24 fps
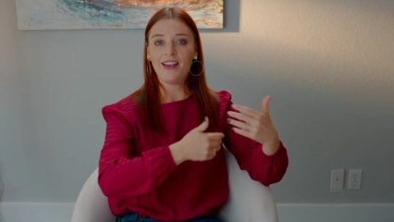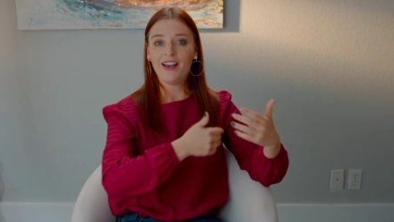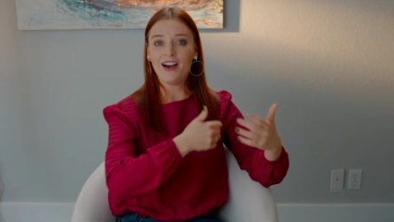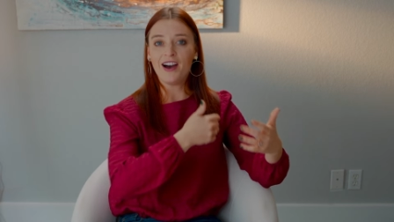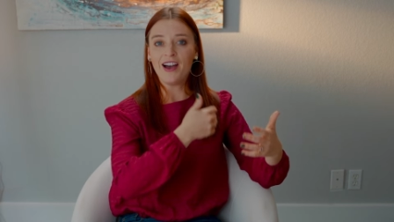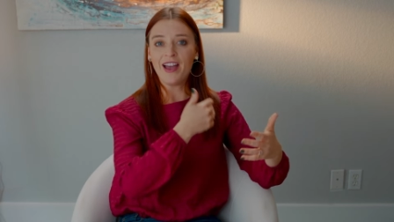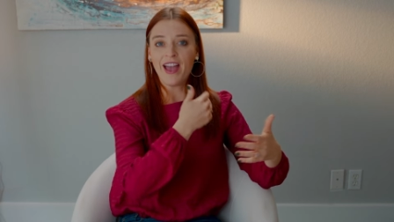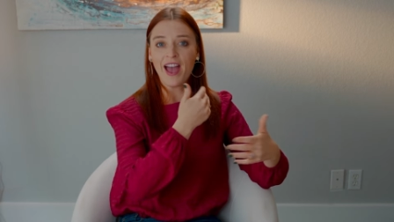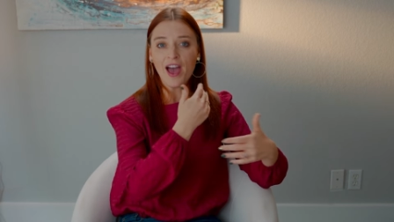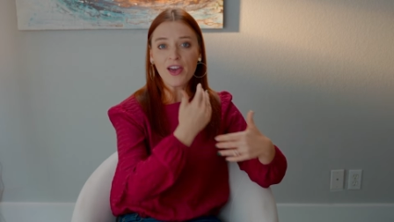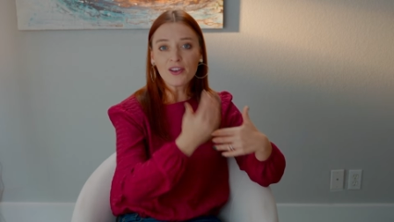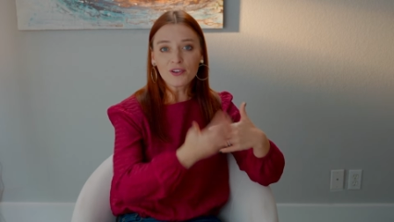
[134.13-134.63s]

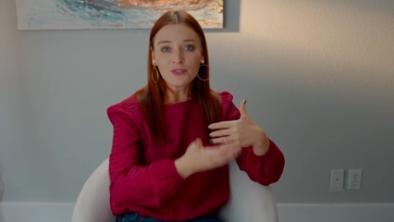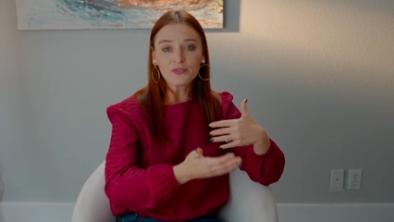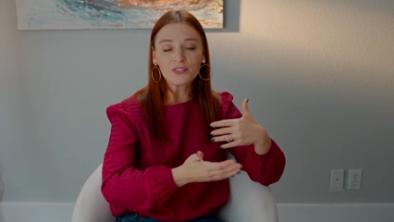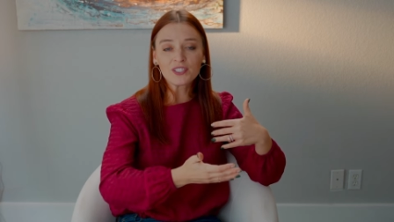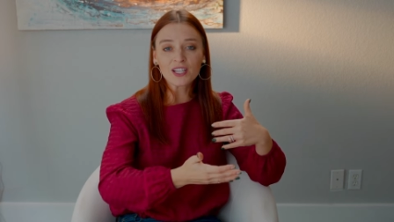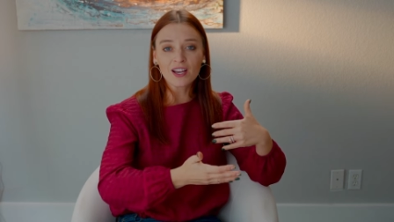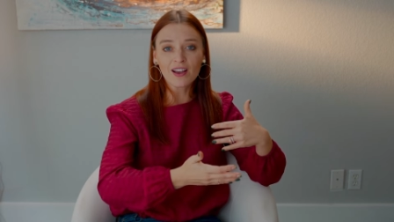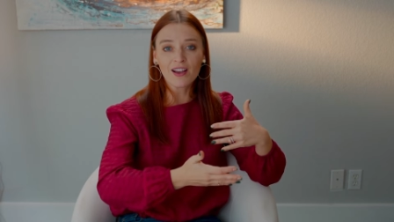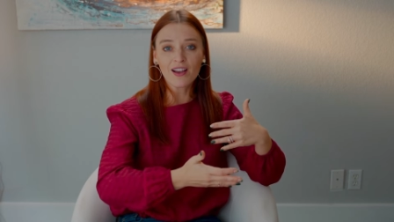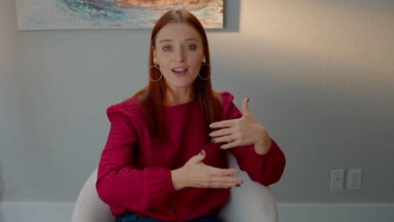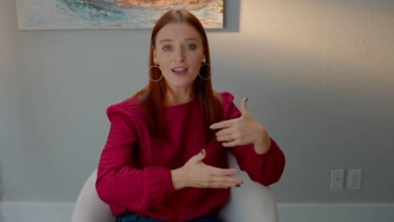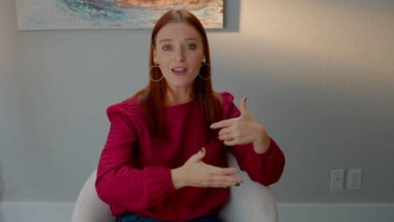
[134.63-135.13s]
ahead of
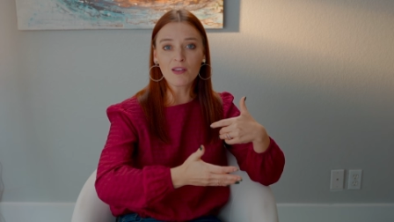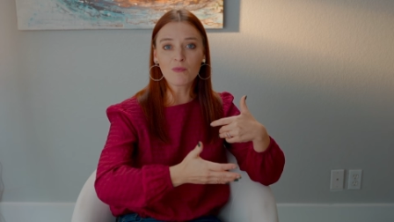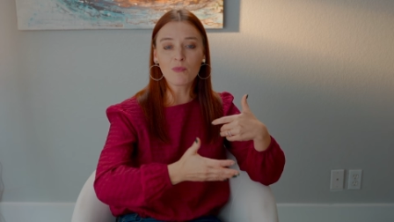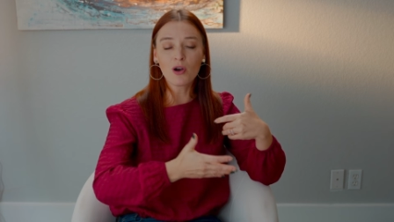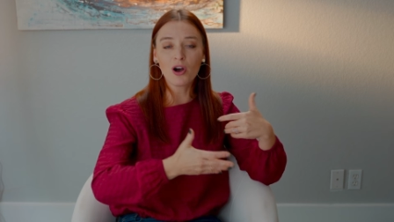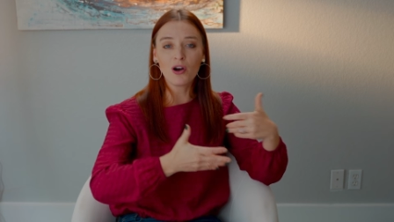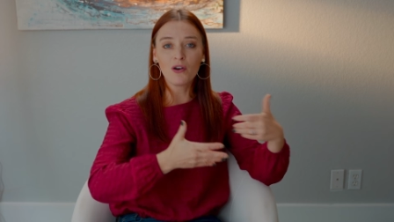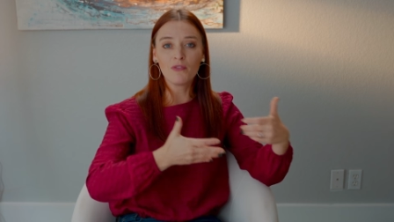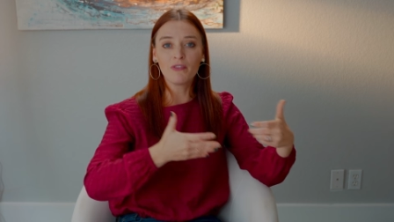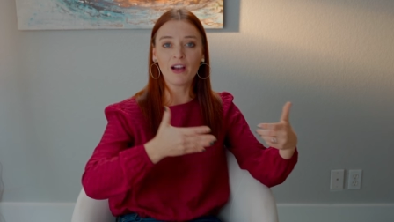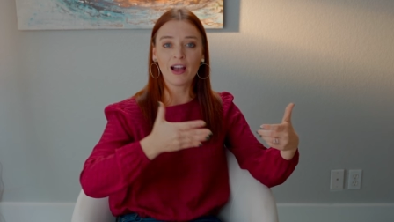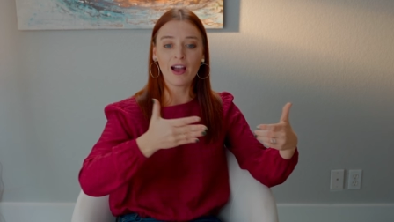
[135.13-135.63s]
time
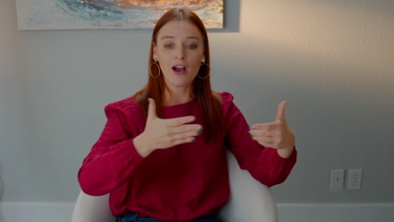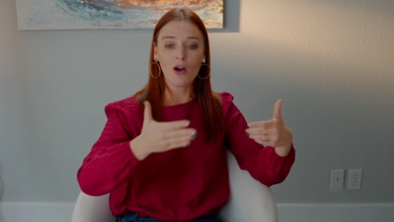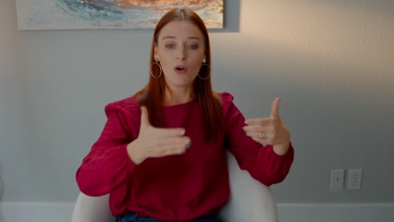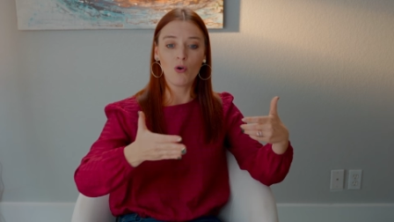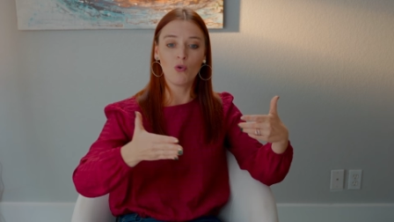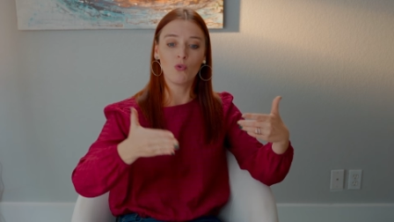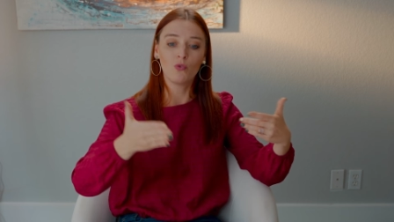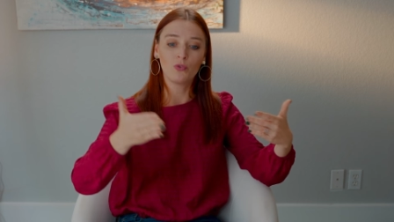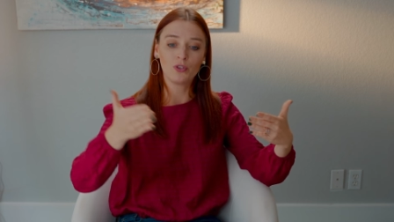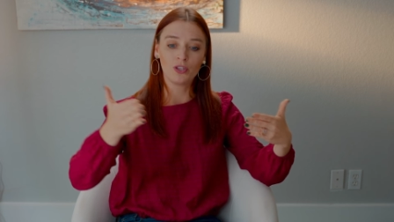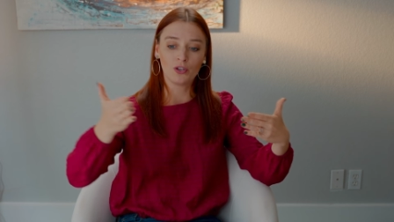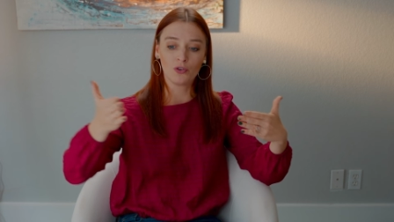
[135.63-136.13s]
of
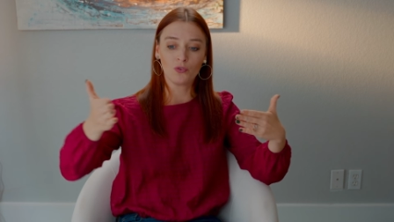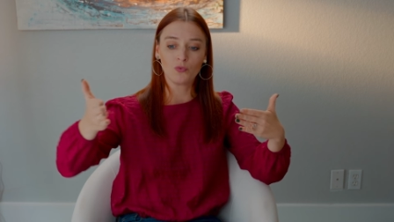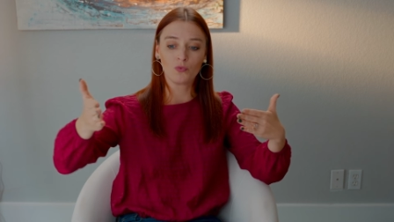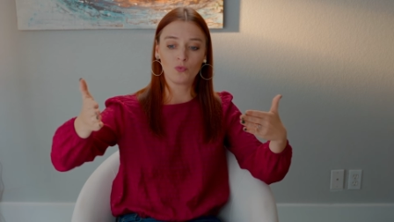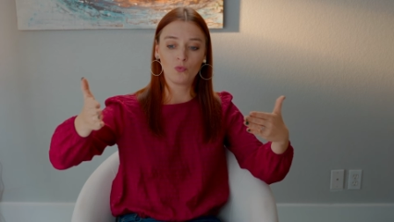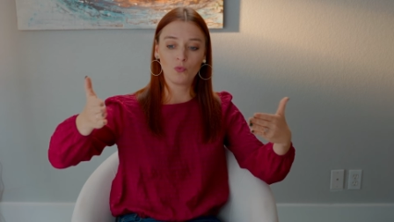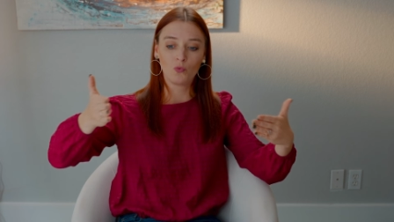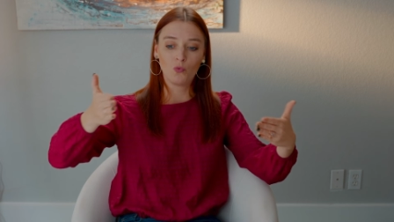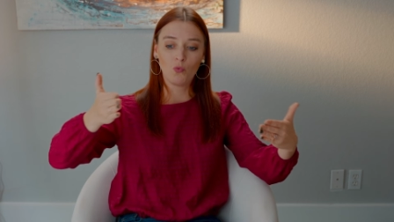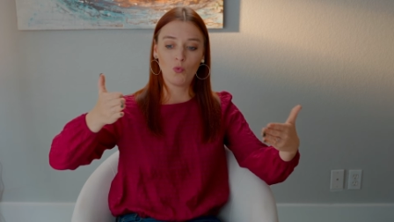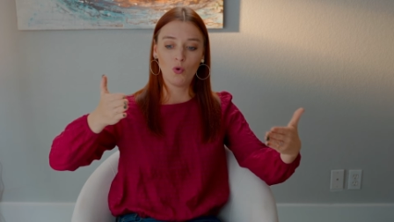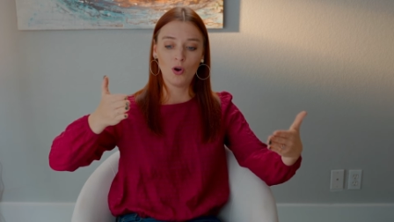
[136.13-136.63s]
how, you know,
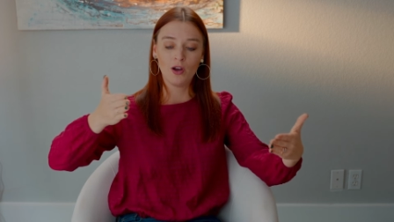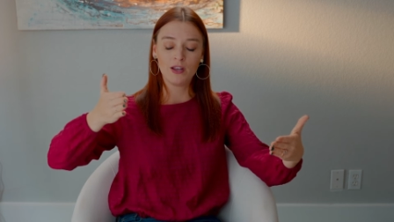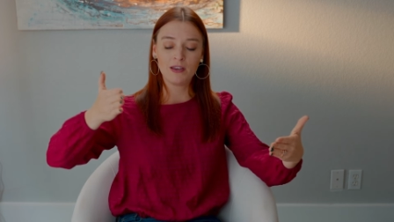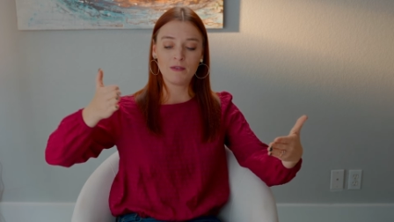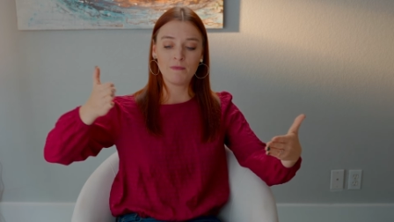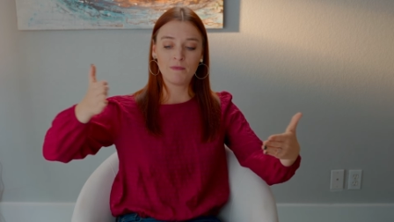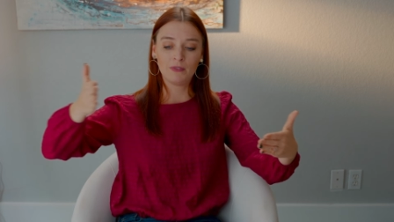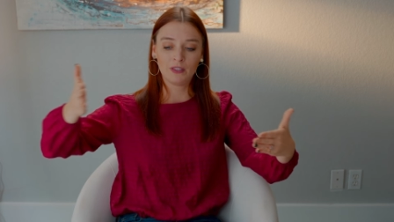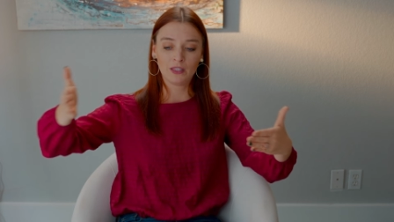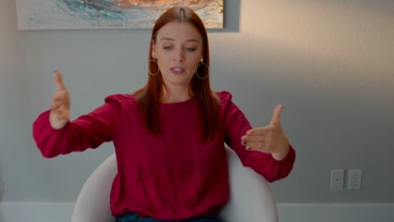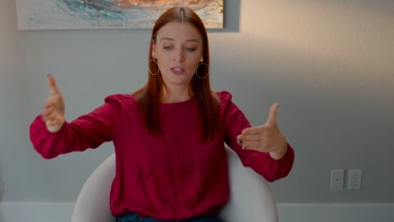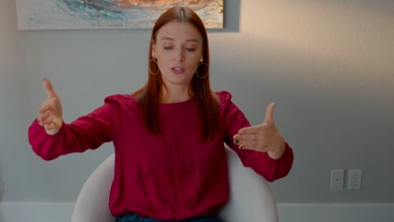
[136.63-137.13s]

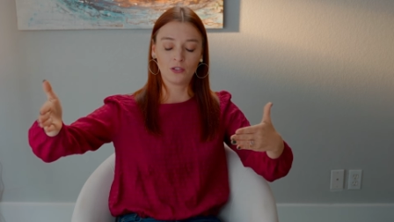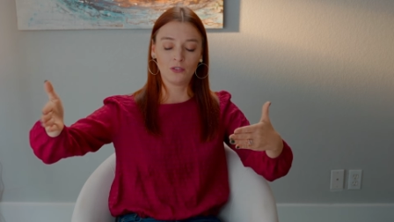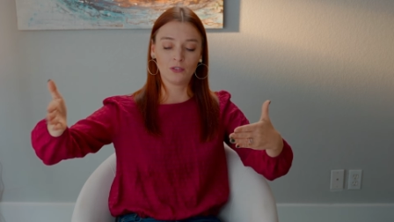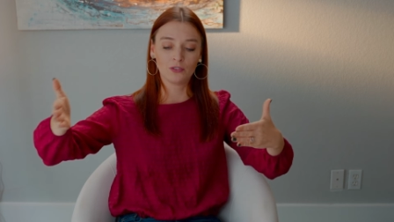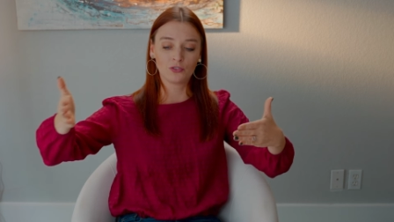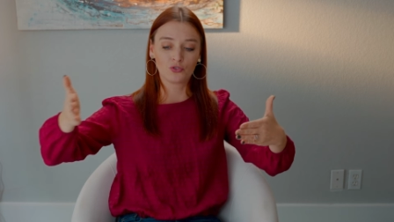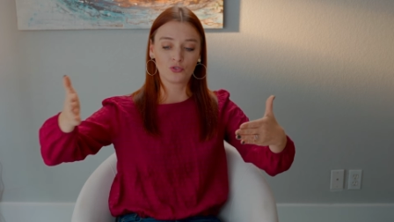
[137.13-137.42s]
one little